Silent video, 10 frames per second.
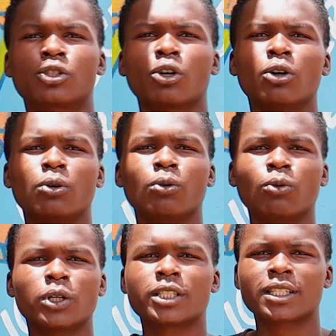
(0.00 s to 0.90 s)
So
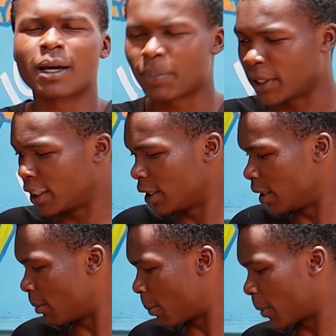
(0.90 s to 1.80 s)
what is happening,
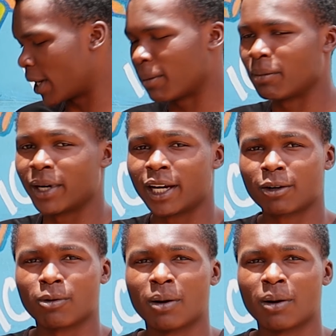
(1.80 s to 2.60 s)
nimepea mama yangu